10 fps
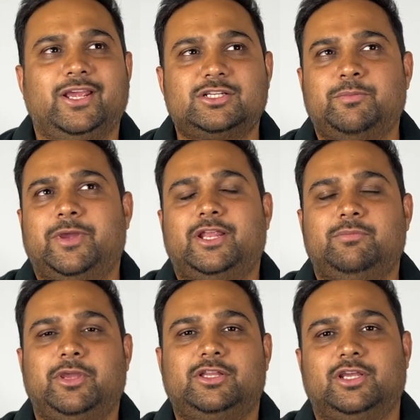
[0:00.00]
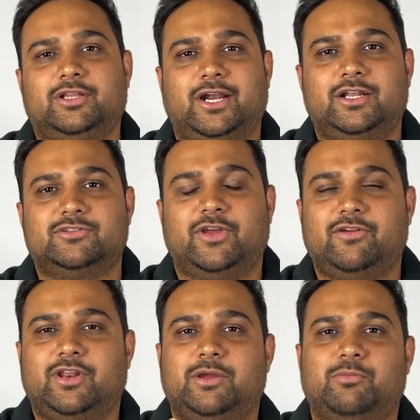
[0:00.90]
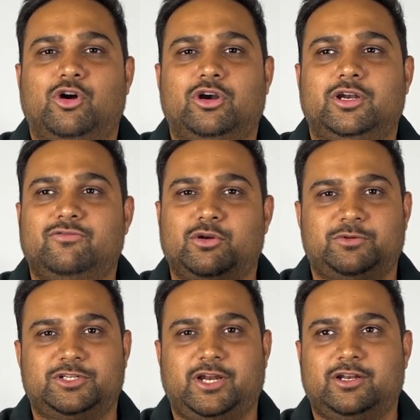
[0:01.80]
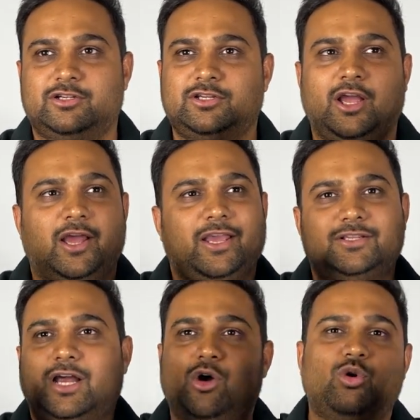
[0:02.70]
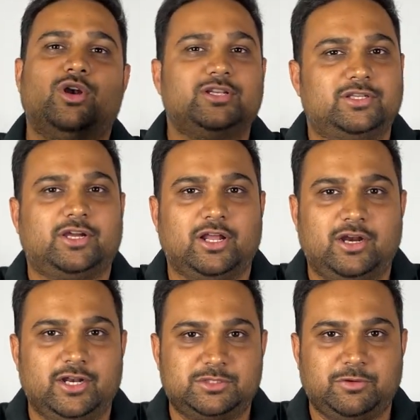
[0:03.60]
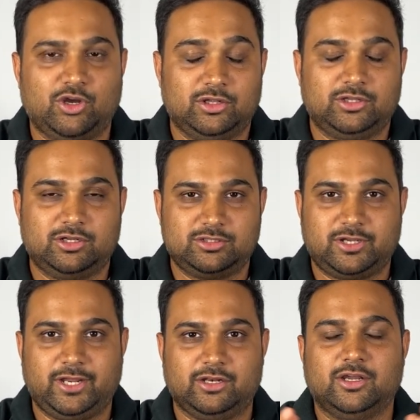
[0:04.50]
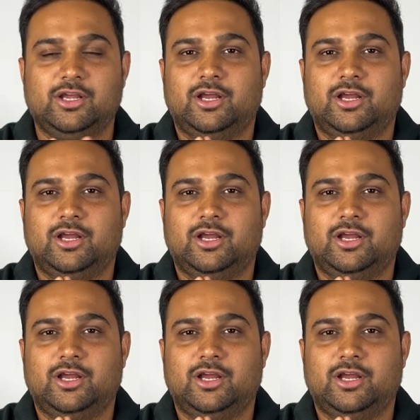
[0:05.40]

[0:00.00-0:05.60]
the next main big thing that is very, very important for projectors is how good is the color display on the screen.